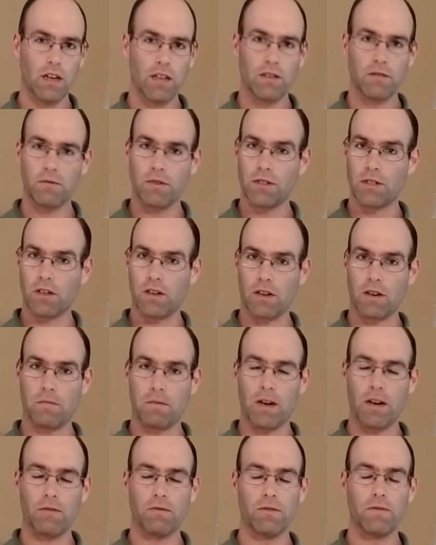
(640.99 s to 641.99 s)
that we talk
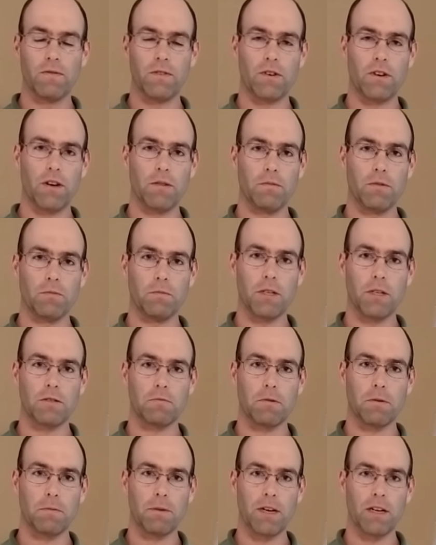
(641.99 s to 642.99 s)
about with variable
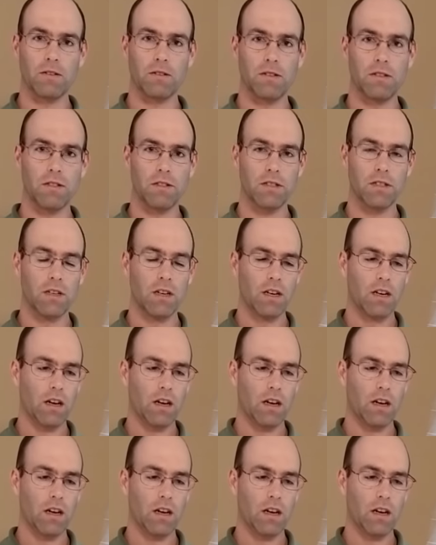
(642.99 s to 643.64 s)
pitch propellers.